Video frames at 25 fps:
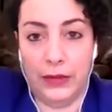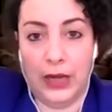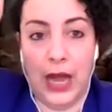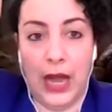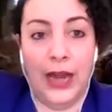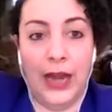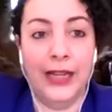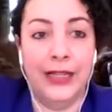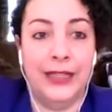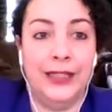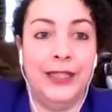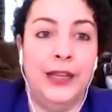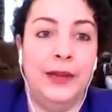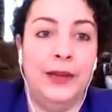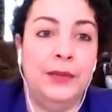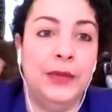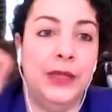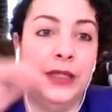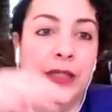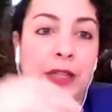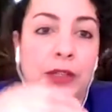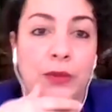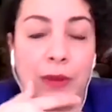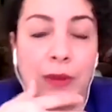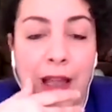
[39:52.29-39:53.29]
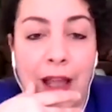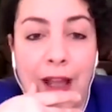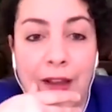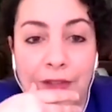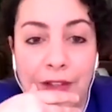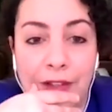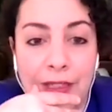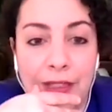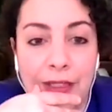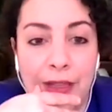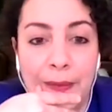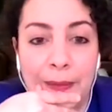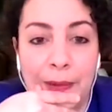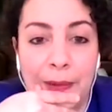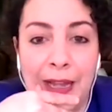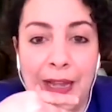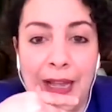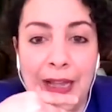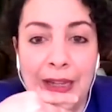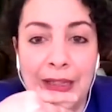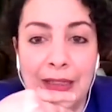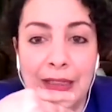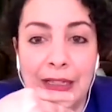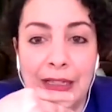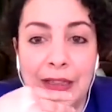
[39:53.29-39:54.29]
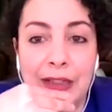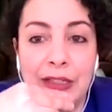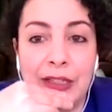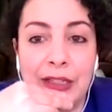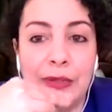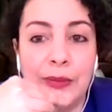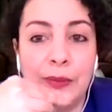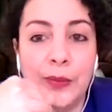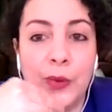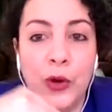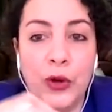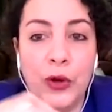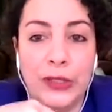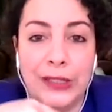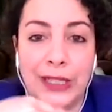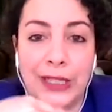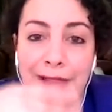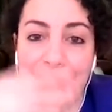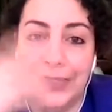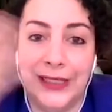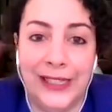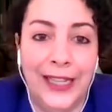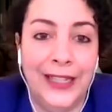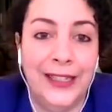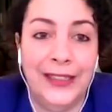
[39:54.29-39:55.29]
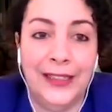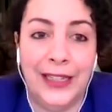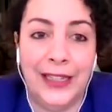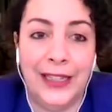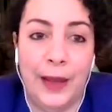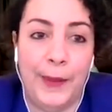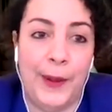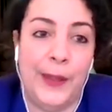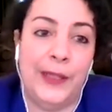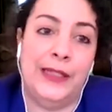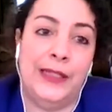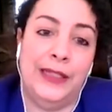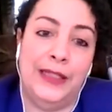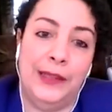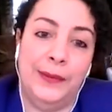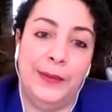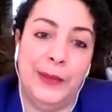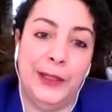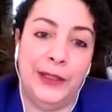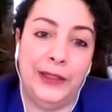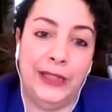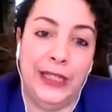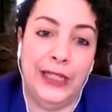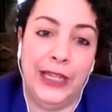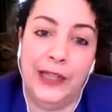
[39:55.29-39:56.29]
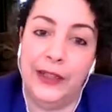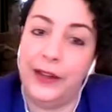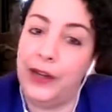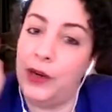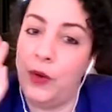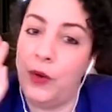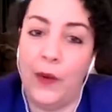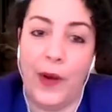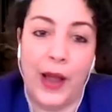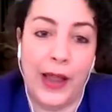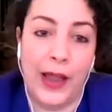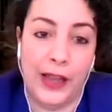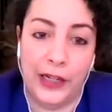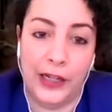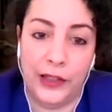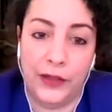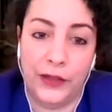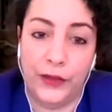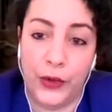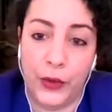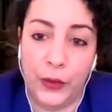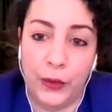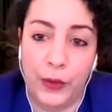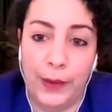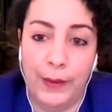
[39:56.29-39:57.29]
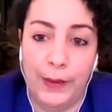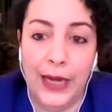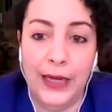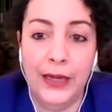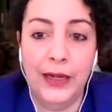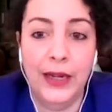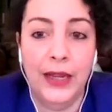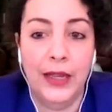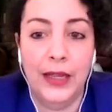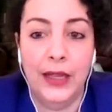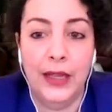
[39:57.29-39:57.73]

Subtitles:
items that we have in the plan, there is more than 10 capacity building required for women.